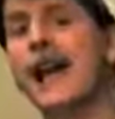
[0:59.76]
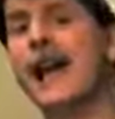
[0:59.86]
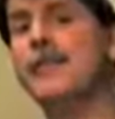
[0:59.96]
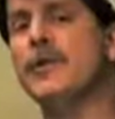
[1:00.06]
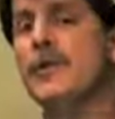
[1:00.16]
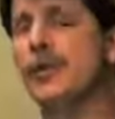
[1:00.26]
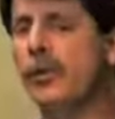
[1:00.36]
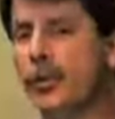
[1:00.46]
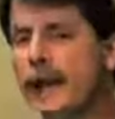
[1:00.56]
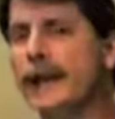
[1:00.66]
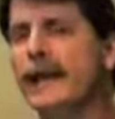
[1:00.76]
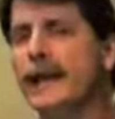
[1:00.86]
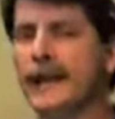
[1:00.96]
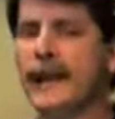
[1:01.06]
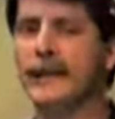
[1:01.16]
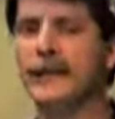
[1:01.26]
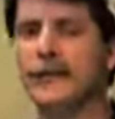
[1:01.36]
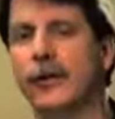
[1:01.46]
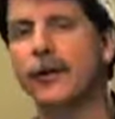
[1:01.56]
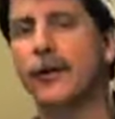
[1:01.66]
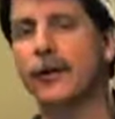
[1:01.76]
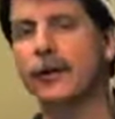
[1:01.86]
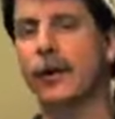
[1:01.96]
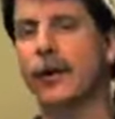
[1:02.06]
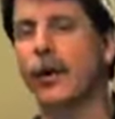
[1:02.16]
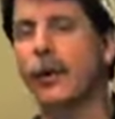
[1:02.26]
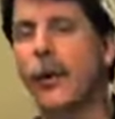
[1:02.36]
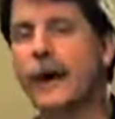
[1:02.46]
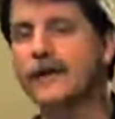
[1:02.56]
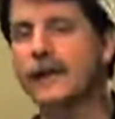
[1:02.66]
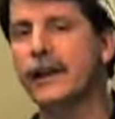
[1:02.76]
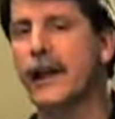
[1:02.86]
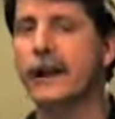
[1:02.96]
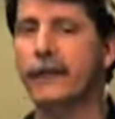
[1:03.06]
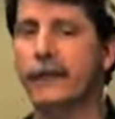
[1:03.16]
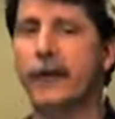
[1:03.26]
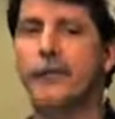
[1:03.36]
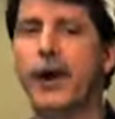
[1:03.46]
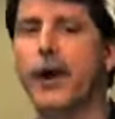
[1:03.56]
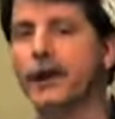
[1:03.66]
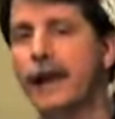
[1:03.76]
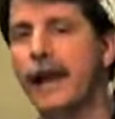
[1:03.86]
time you really kissed her, you were watching a football